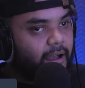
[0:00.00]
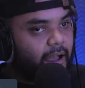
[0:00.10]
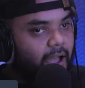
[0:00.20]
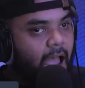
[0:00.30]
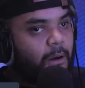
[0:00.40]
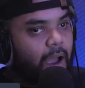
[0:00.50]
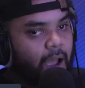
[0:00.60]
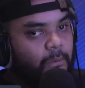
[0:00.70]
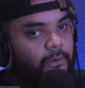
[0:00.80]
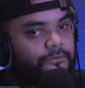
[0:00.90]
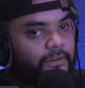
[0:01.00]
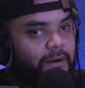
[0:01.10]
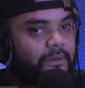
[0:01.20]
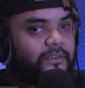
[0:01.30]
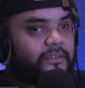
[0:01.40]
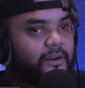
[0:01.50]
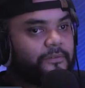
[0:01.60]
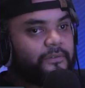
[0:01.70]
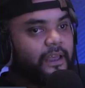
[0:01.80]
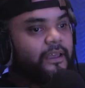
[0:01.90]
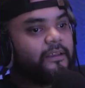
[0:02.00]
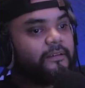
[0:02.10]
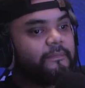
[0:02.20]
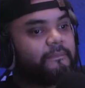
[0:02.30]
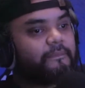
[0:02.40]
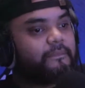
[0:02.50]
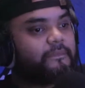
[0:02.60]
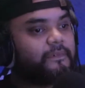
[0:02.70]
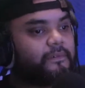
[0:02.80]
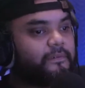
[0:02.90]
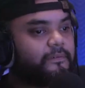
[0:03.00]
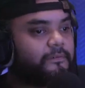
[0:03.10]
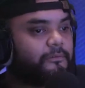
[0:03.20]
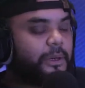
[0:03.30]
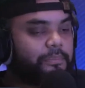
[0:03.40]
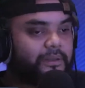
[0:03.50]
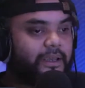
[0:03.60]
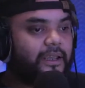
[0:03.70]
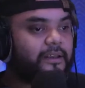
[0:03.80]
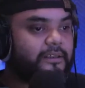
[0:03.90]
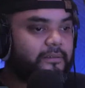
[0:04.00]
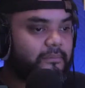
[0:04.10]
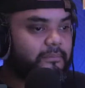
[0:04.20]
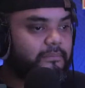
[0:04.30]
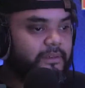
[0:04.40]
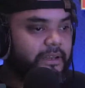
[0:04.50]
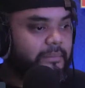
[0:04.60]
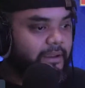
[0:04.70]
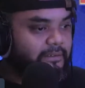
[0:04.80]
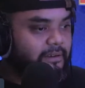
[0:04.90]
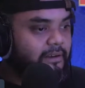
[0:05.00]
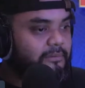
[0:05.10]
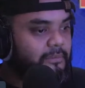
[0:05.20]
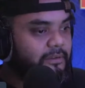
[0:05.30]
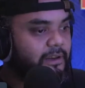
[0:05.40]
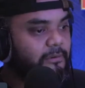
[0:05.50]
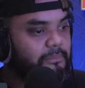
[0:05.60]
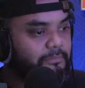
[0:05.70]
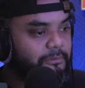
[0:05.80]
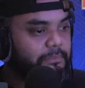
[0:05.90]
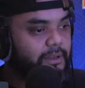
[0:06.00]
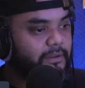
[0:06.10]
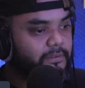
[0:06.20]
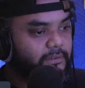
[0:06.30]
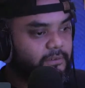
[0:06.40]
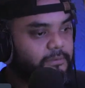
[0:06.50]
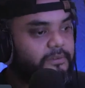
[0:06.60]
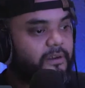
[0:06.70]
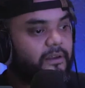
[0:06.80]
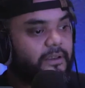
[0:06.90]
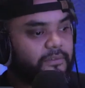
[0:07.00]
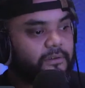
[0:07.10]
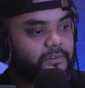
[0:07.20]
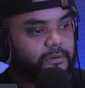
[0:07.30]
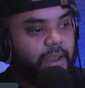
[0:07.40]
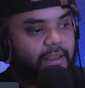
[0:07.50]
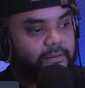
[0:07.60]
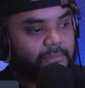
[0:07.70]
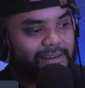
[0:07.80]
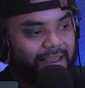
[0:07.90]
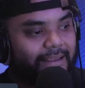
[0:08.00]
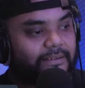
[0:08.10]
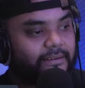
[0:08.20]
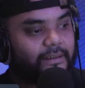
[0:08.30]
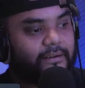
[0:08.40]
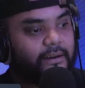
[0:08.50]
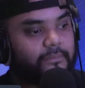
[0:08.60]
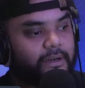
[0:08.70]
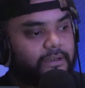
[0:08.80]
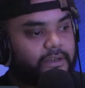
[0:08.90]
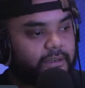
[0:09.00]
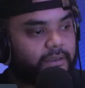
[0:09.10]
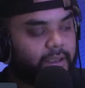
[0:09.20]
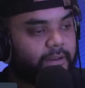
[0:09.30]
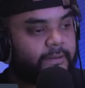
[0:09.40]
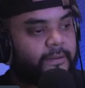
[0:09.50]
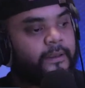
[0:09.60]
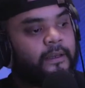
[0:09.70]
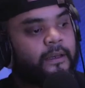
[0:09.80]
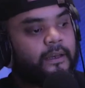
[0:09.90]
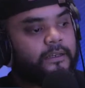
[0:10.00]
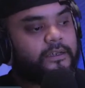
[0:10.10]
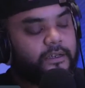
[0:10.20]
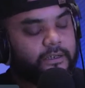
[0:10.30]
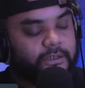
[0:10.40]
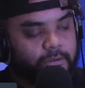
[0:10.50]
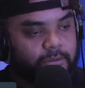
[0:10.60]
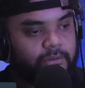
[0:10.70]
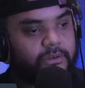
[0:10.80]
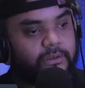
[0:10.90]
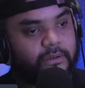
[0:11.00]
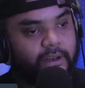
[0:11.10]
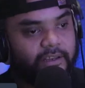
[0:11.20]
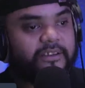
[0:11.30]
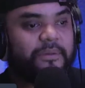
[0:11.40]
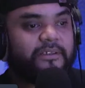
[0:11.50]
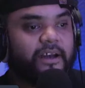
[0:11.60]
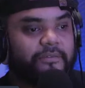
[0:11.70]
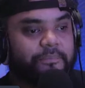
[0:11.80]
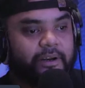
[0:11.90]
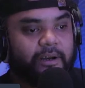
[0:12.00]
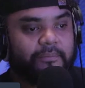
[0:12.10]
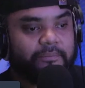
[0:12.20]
I would find myself like replaying DMX songs more than I would replay a Snoop song, even though Snoop has some classics like Nothing But a G Thing, Gin and Juice. It's gonna be tough, but I'm